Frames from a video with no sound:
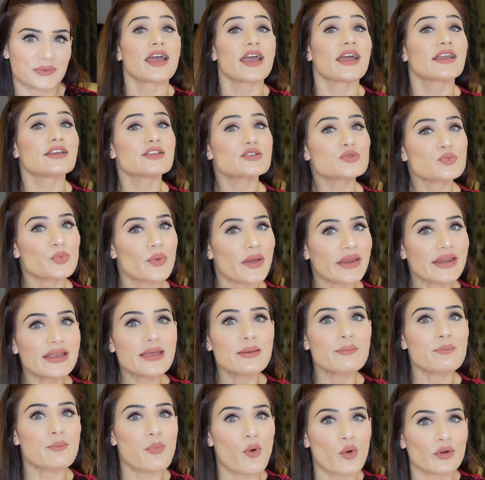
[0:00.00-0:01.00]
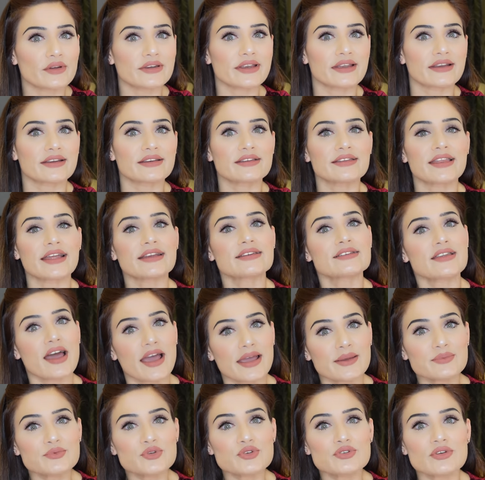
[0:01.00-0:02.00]
It is very important that
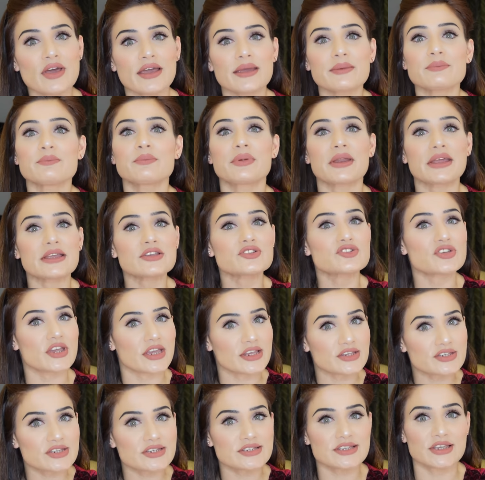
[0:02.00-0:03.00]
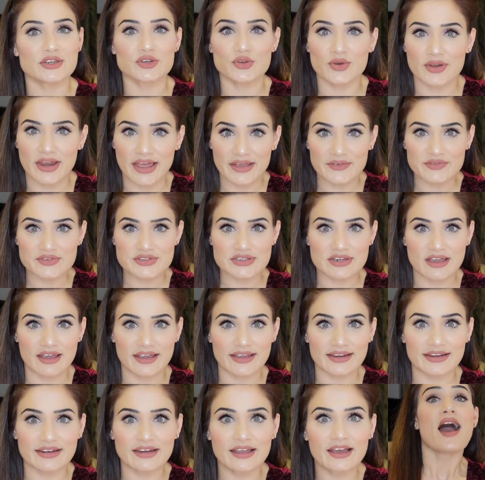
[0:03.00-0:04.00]
time to time bring changes in your
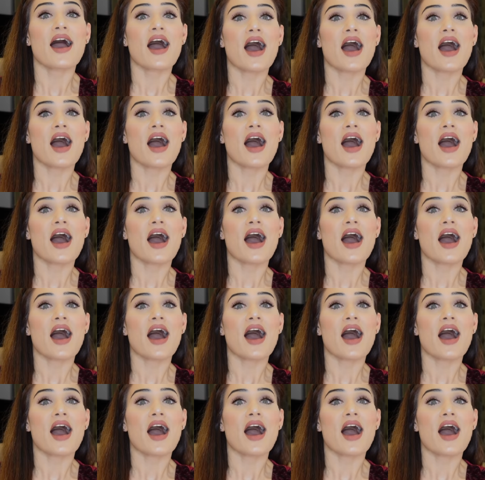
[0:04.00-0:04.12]
lifestyle.